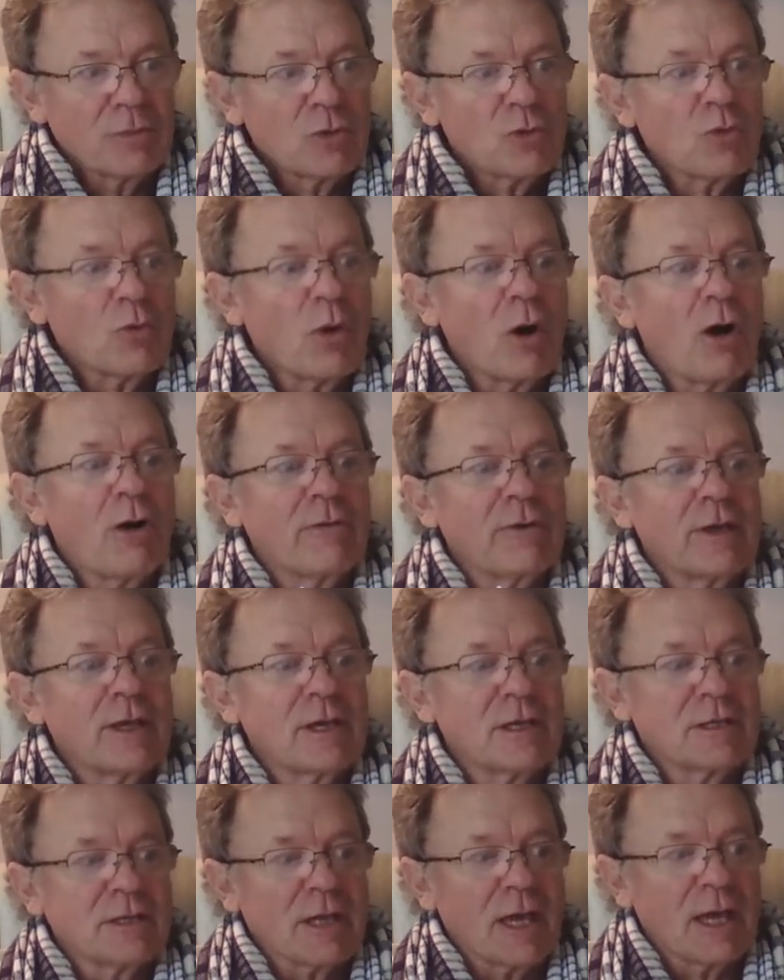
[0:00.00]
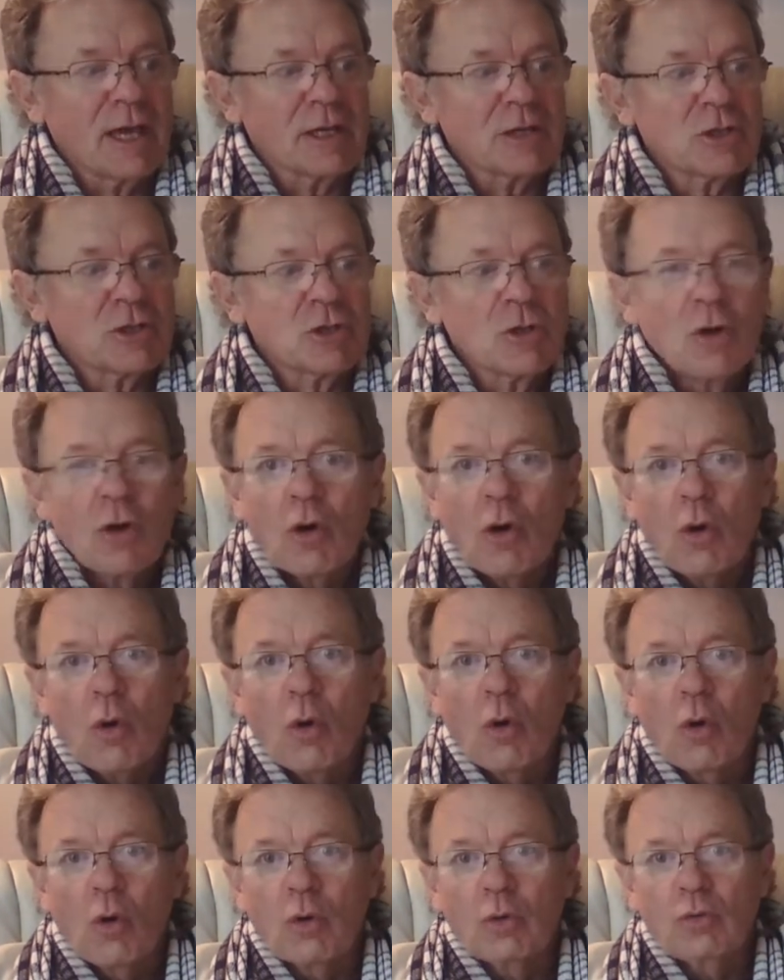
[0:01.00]
12 eggs are hatched
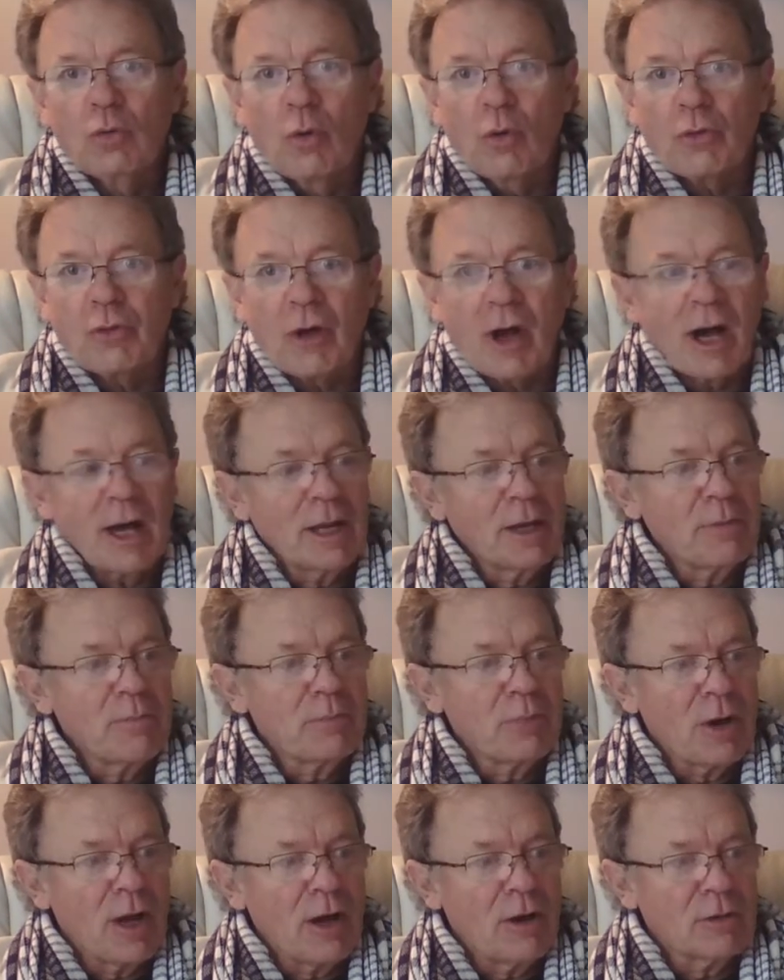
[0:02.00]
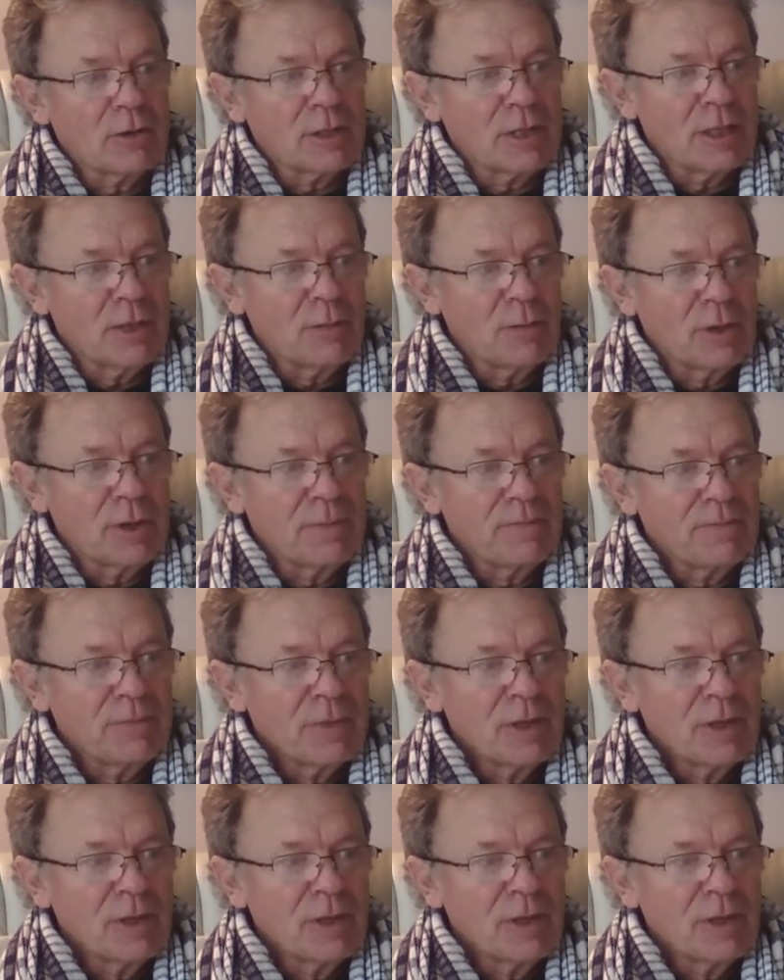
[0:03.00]
all North Island brown kiwi.